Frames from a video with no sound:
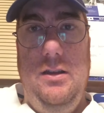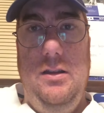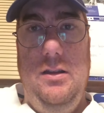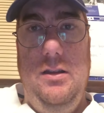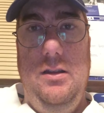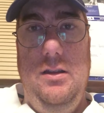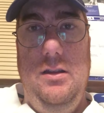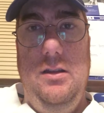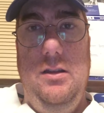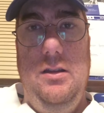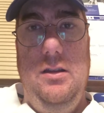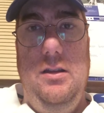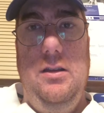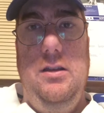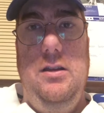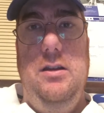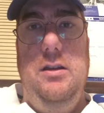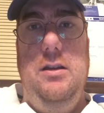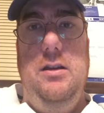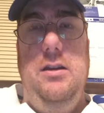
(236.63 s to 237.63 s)

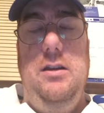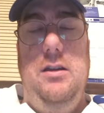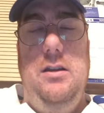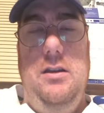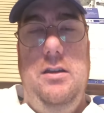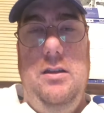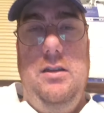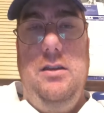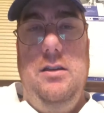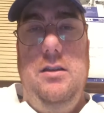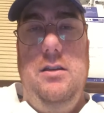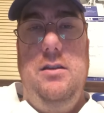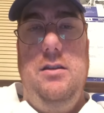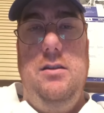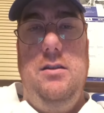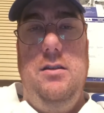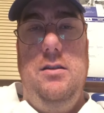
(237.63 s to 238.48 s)
(silence)